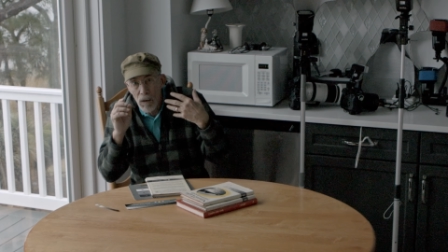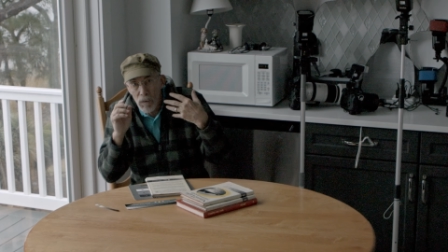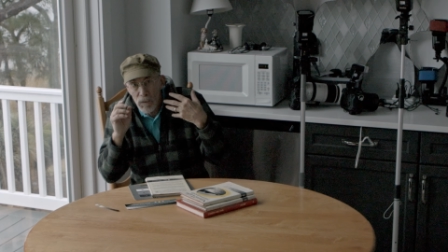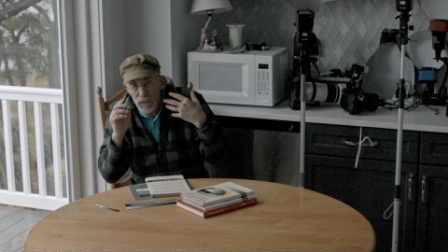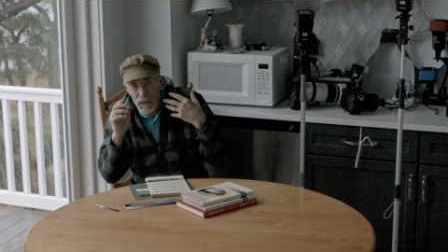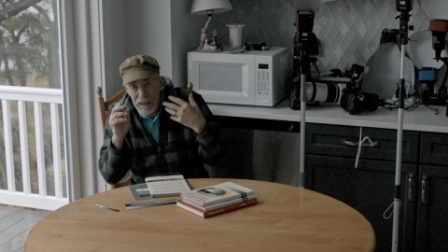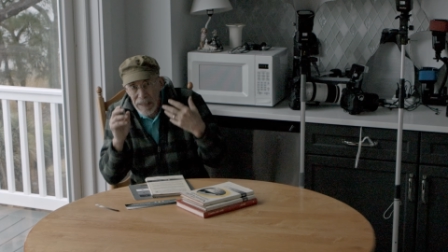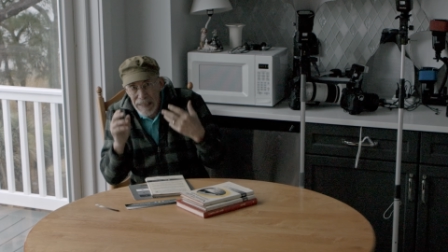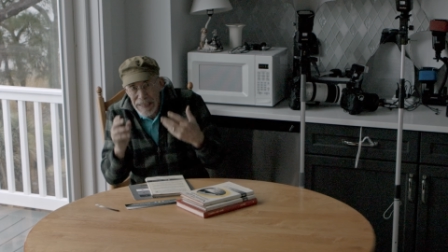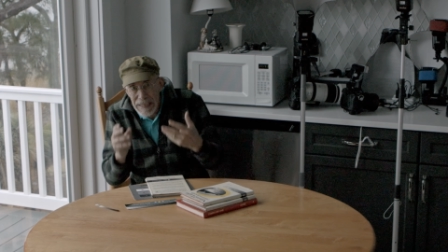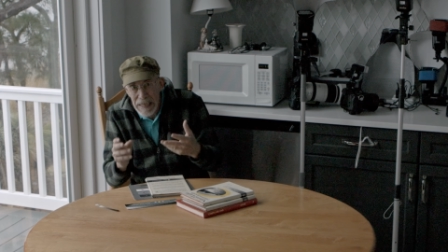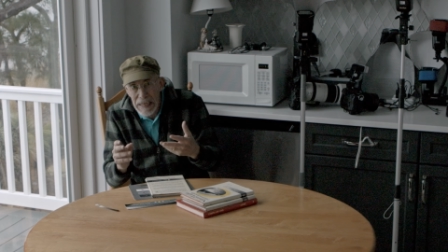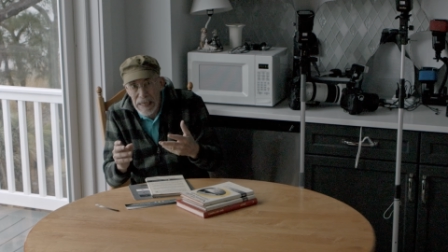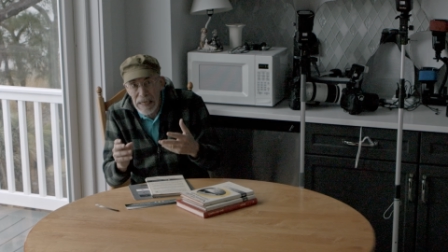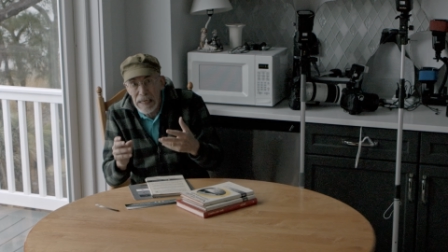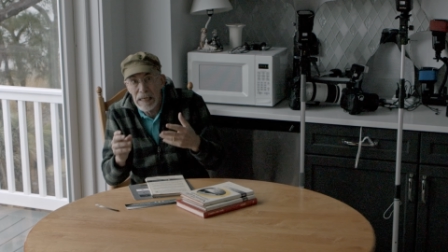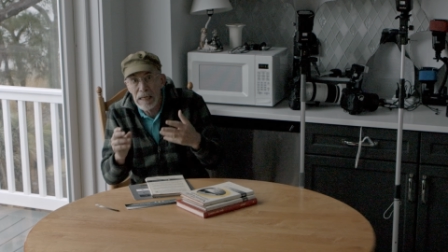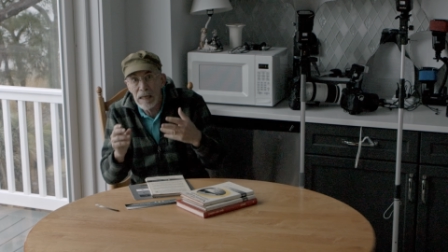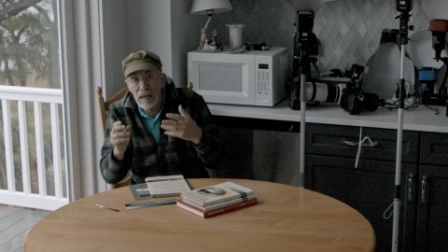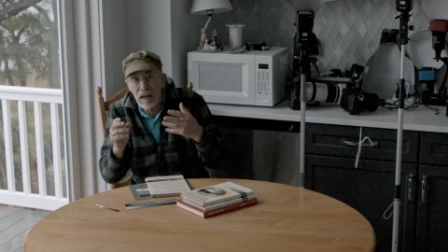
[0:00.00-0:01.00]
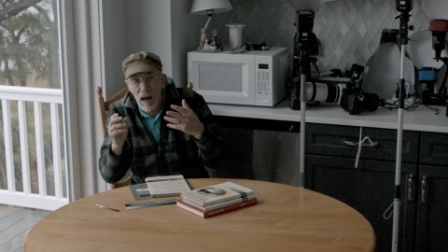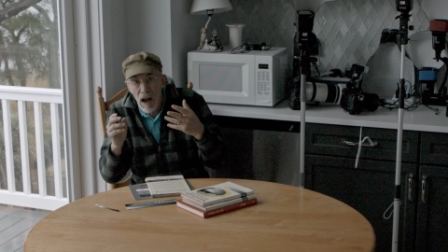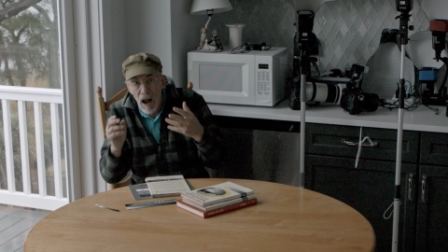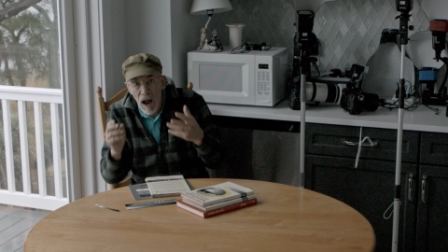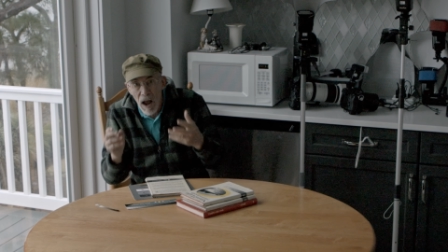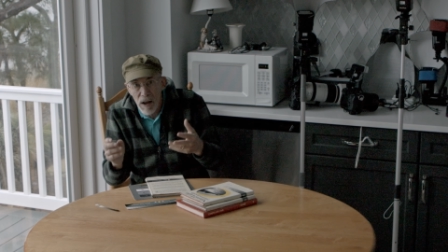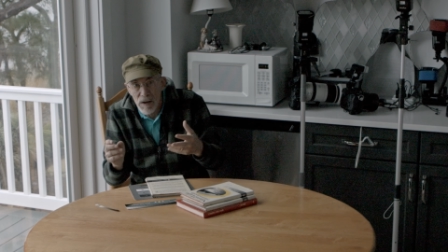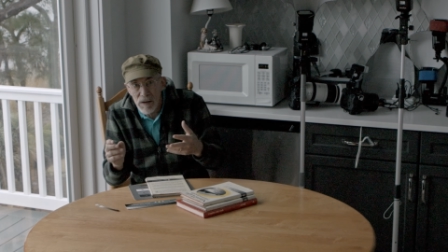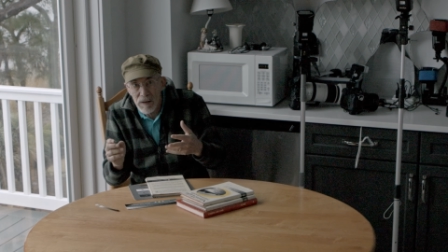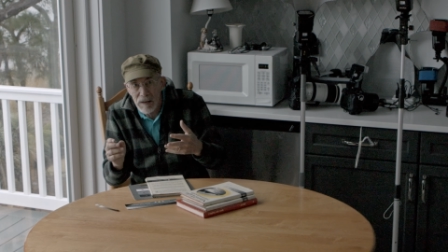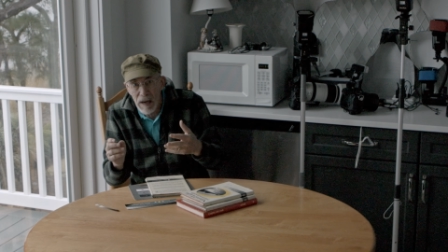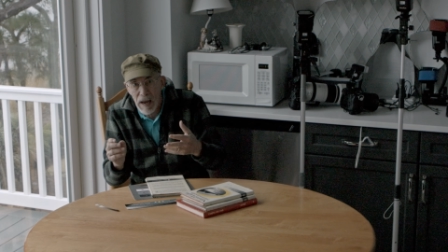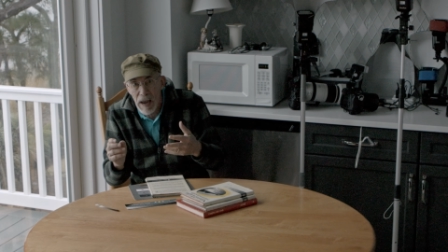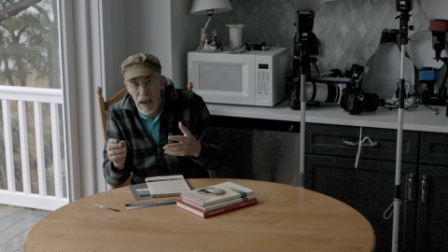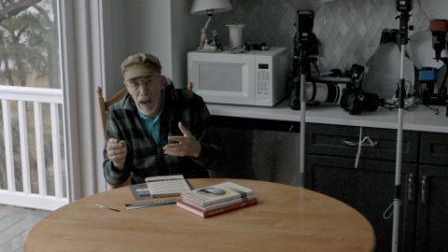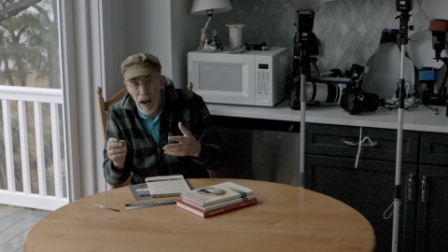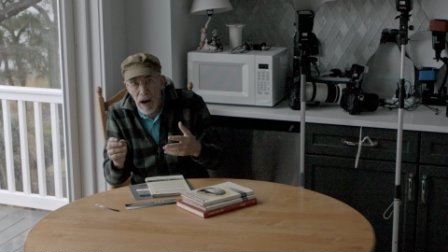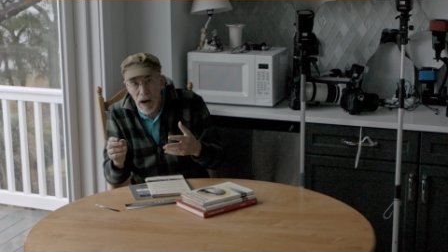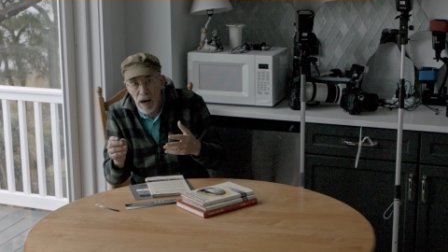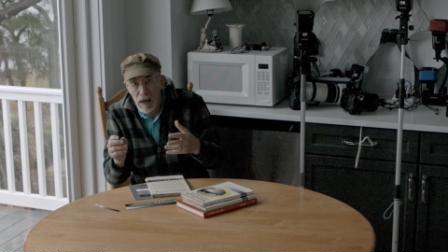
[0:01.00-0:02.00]
of scene
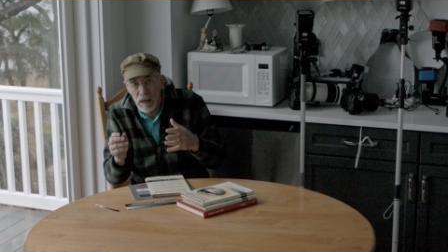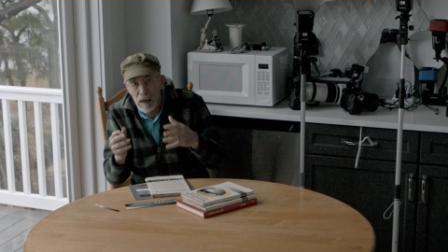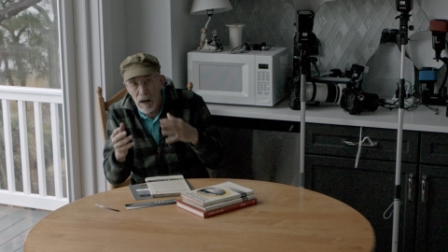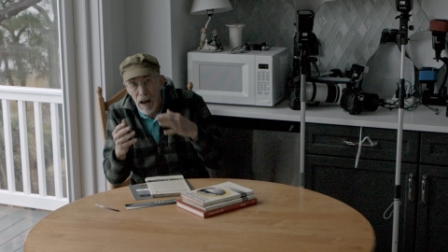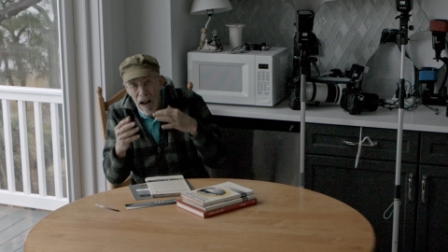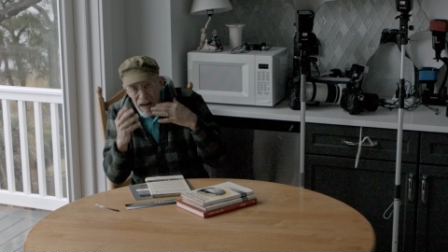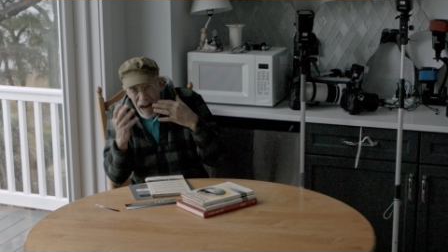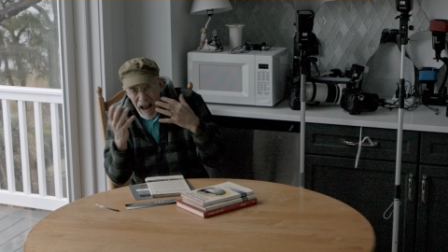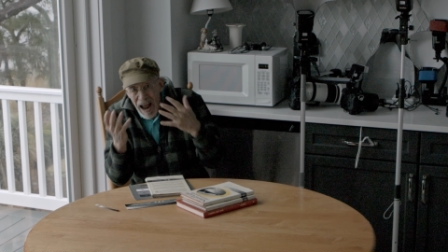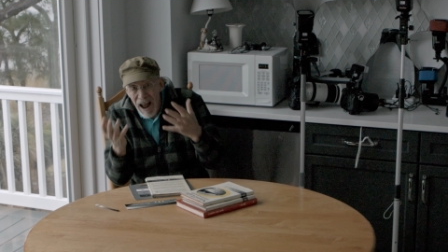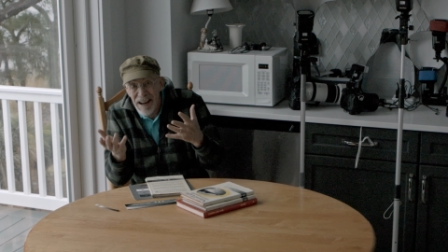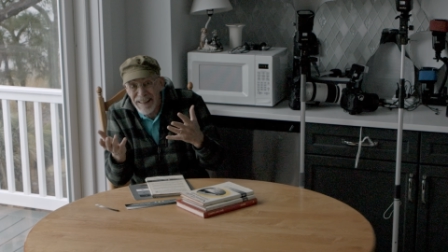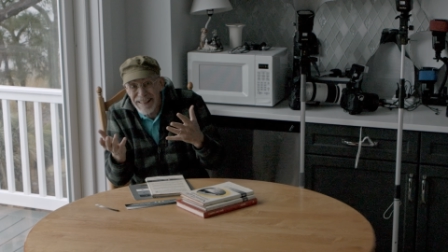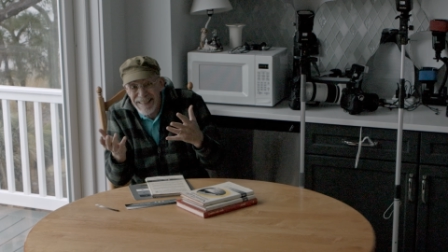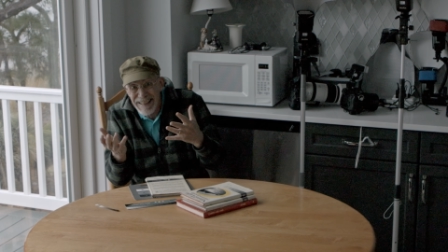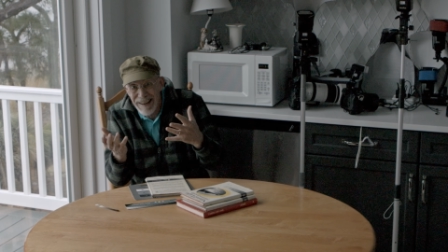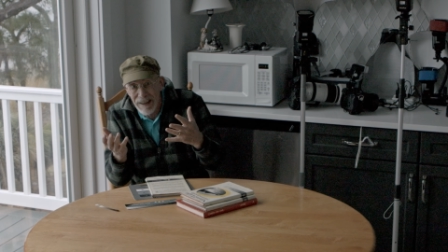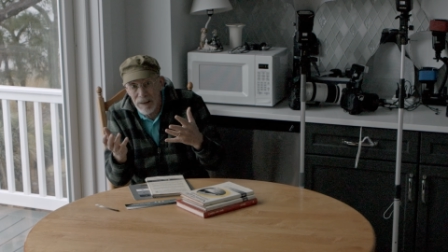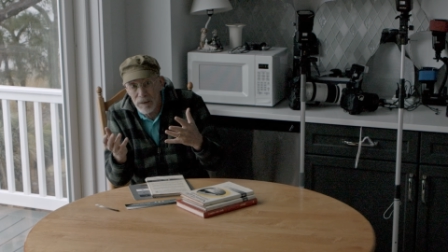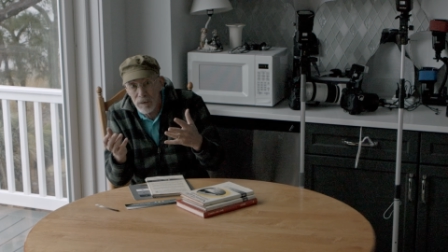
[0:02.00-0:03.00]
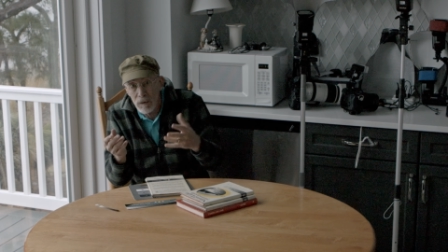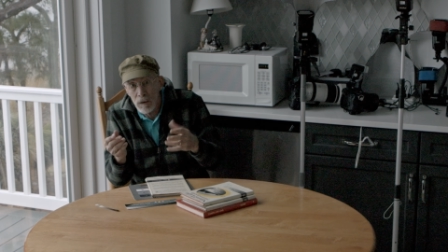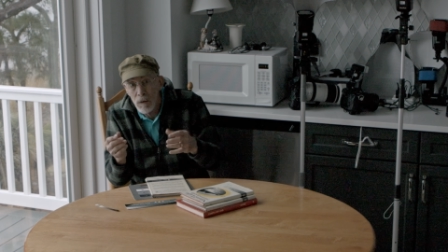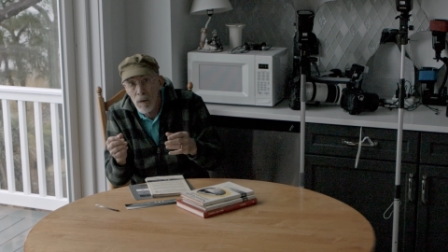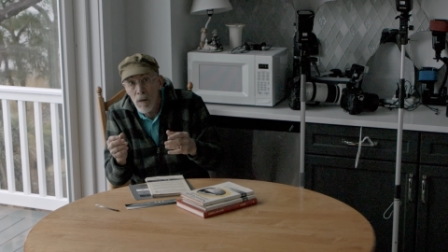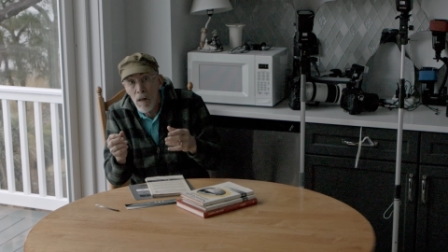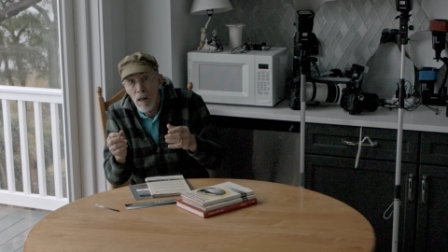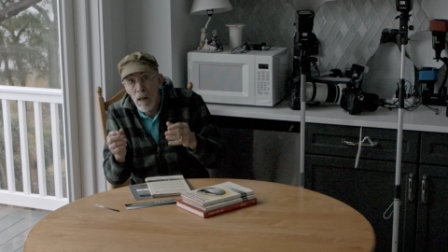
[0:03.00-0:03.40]
content